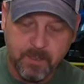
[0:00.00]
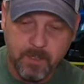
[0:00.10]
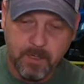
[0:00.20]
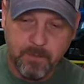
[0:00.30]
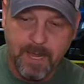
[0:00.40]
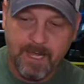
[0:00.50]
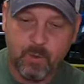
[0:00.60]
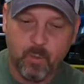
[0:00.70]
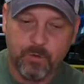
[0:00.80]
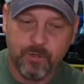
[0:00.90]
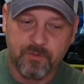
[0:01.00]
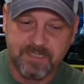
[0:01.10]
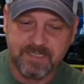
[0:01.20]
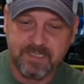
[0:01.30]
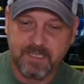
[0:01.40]
um, I had to order
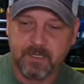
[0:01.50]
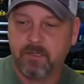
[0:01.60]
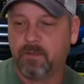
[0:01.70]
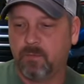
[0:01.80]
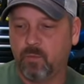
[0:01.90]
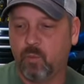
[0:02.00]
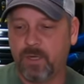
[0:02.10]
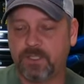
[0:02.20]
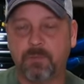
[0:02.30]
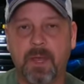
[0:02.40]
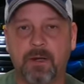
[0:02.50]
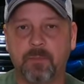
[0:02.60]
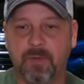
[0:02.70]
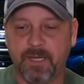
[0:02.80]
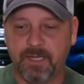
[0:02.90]
the ZEAK winch
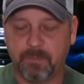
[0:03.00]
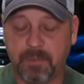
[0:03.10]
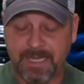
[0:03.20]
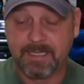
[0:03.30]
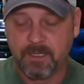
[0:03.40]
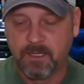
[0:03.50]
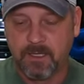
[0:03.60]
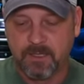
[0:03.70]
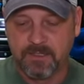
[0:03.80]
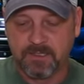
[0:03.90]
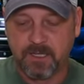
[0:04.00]
mounting plate. This did